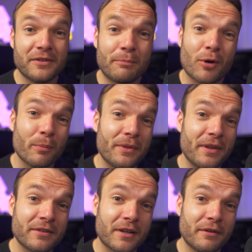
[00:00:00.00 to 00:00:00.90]
the problem with
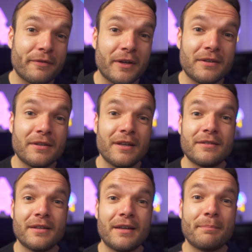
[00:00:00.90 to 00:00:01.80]
this kind of fund,
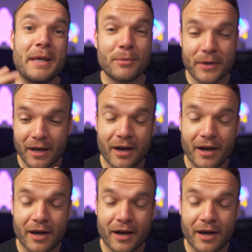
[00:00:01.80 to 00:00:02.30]
is that people get